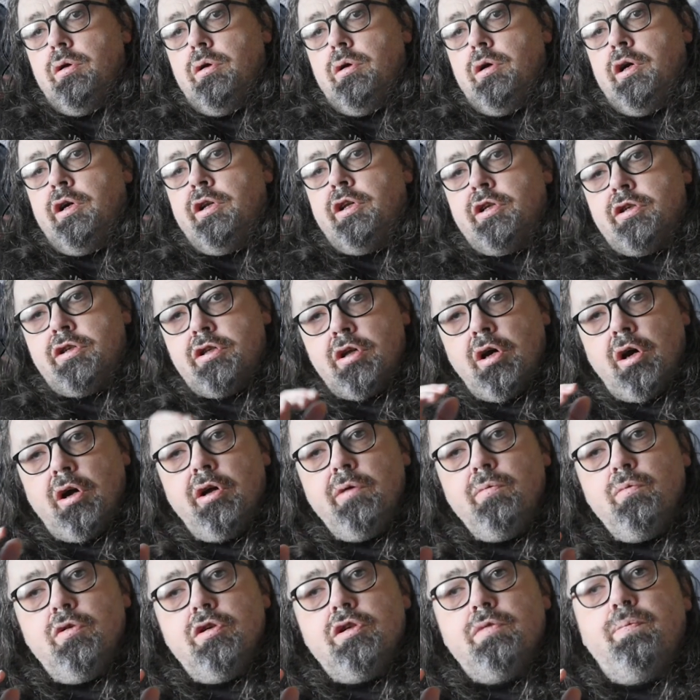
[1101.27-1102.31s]
And as
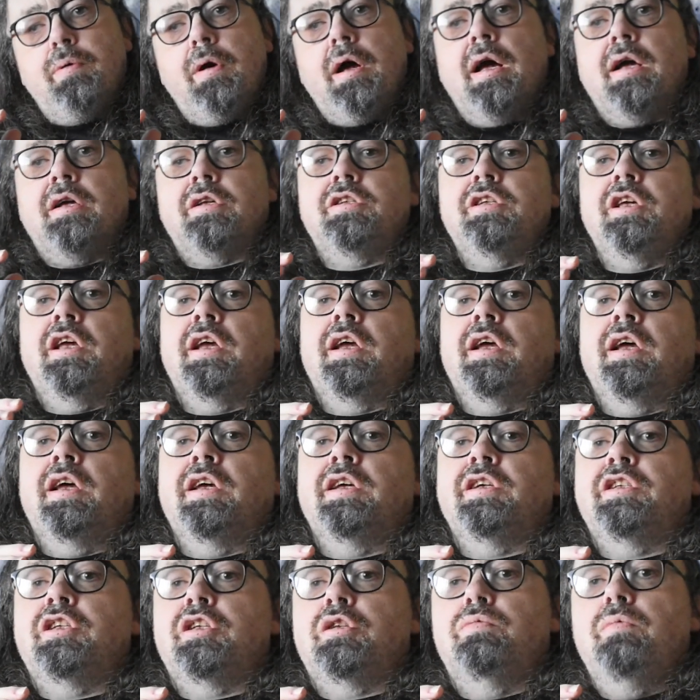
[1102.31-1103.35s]
time was passing,
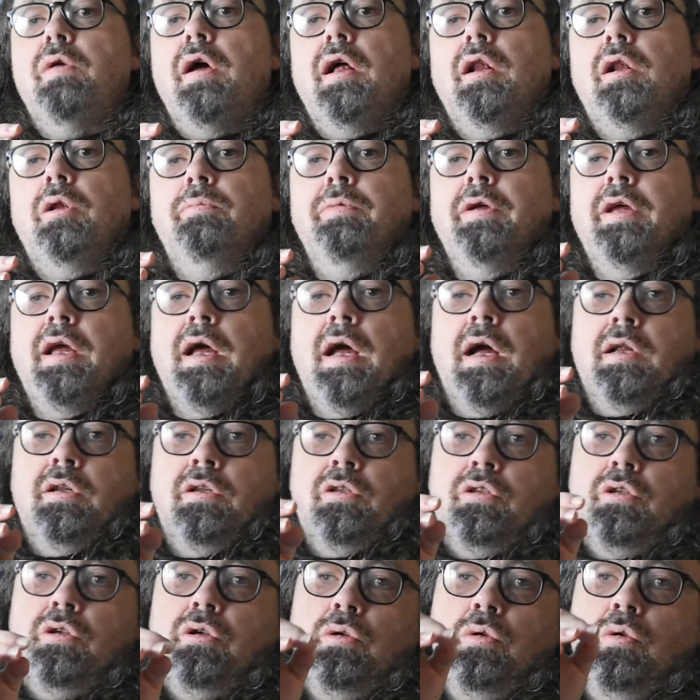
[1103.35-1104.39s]
a smell began
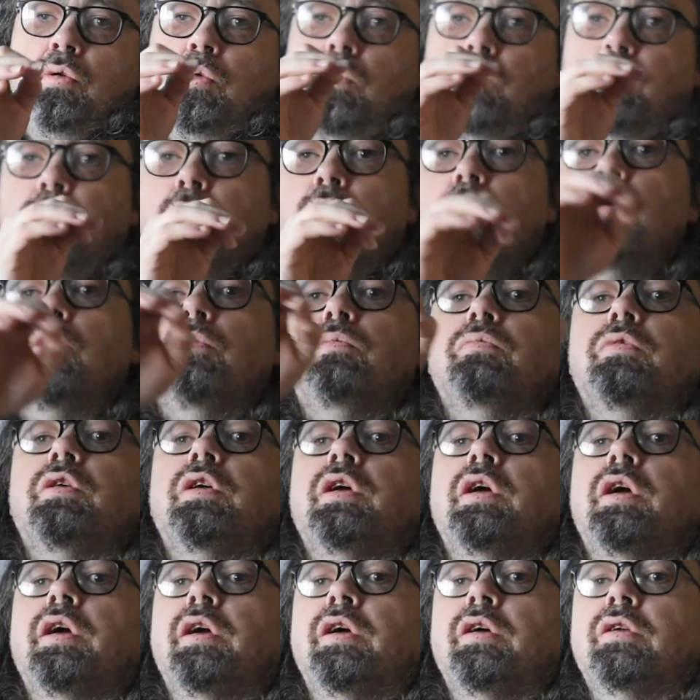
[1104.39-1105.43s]
to
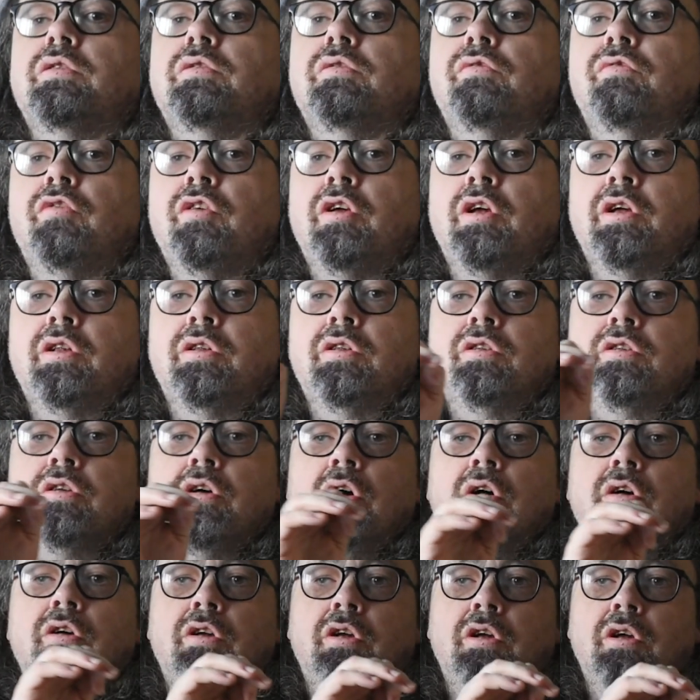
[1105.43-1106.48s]
permeate the
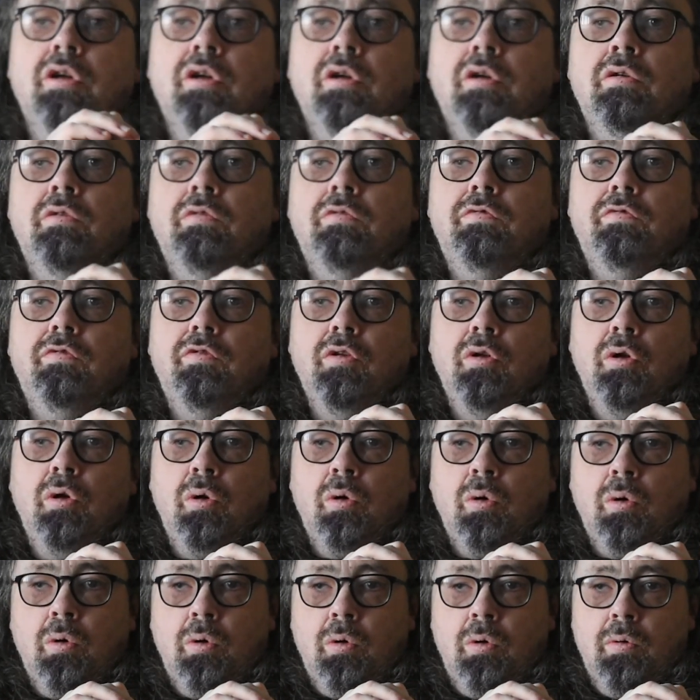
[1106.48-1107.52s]
entire
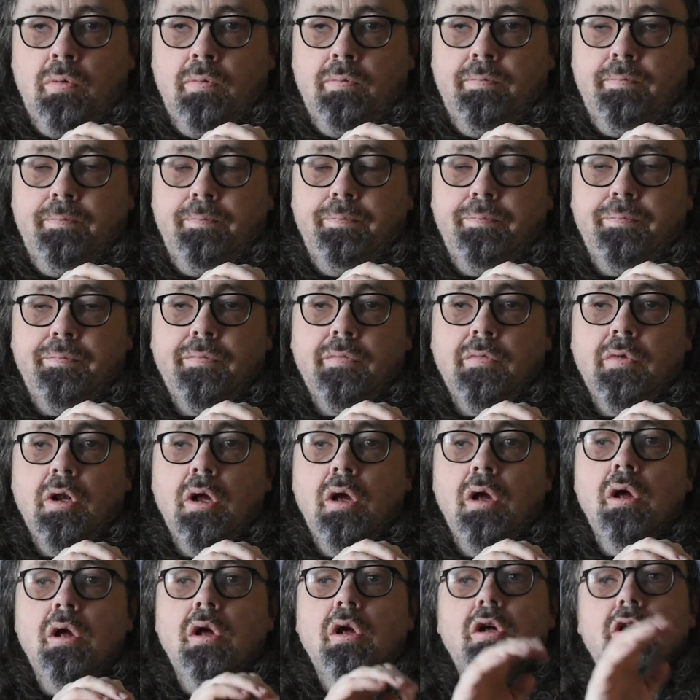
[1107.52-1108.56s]
floor.
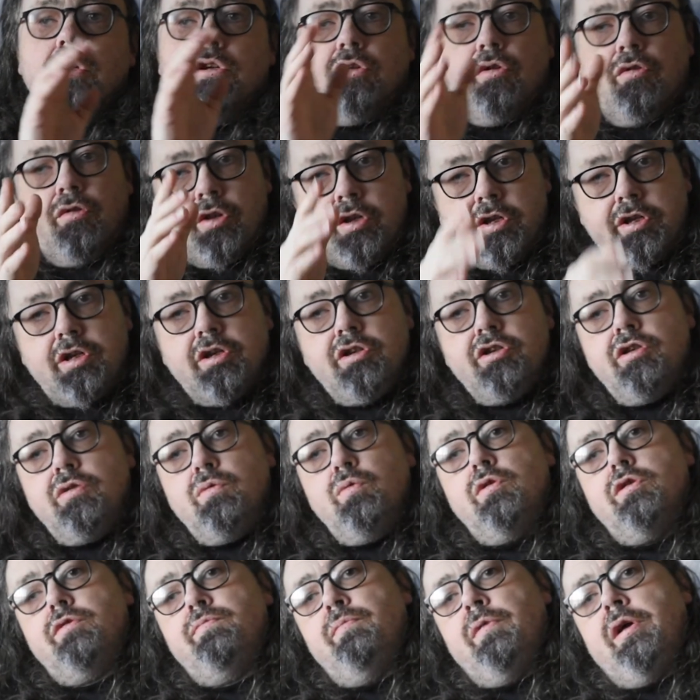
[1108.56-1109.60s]
So the decision
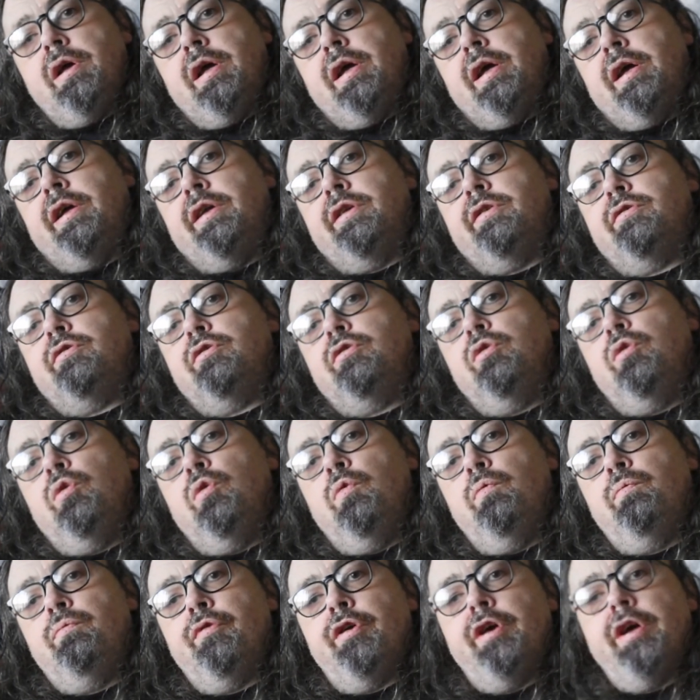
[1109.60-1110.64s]
was made
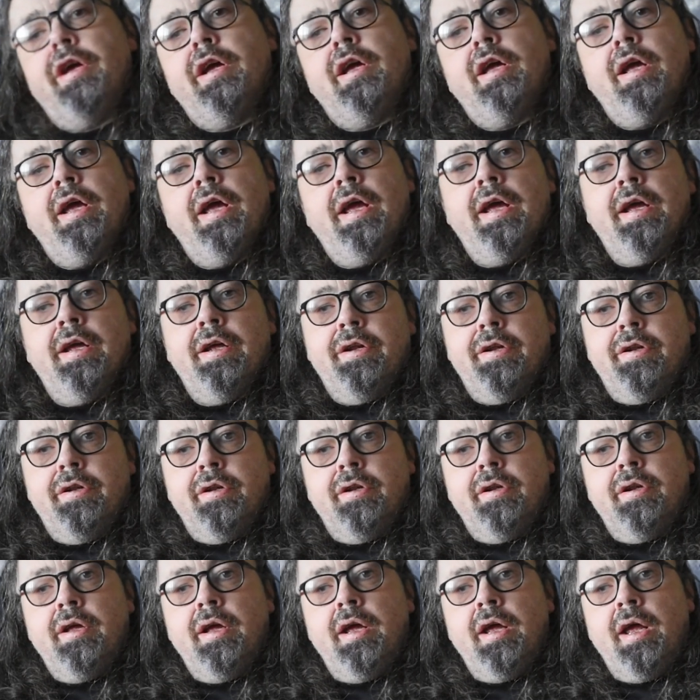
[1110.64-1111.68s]
to bring
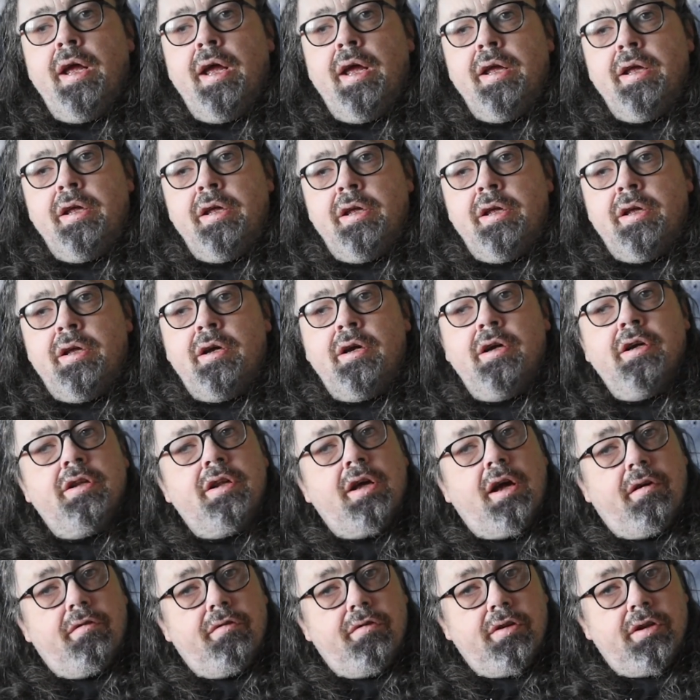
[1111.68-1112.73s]
in a
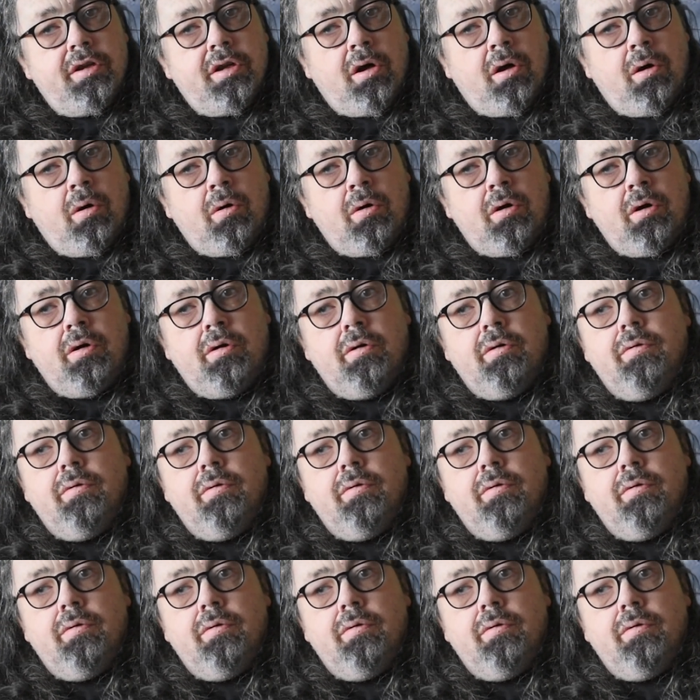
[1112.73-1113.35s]
cadaver dog.